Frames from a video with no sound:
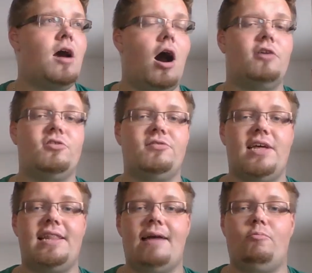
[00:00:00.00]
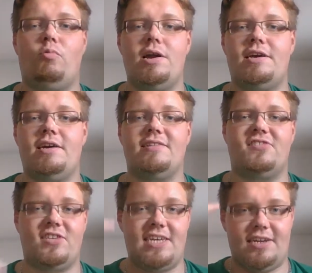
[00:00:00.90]
other than that one
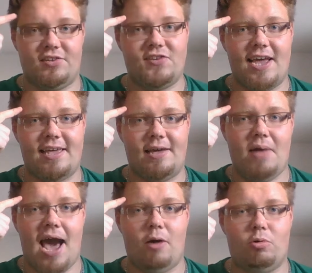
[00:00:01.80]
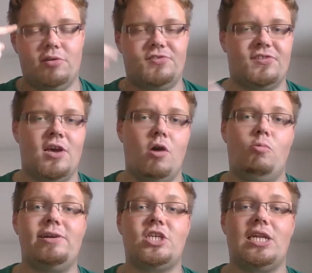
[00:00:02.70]
conceit, psychic powers,
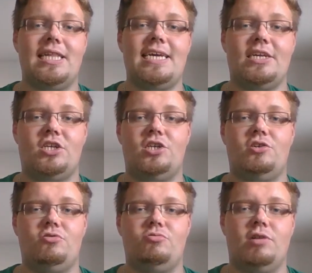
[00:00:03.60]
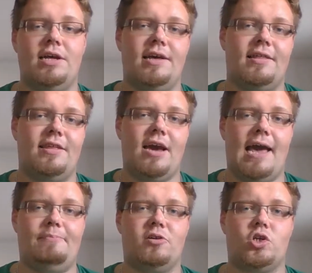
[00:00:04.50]
which lead to the
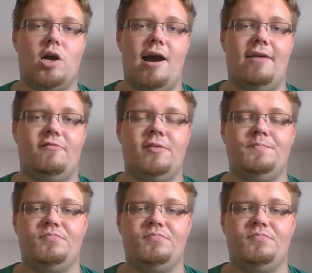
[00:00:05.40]
hyperdrive,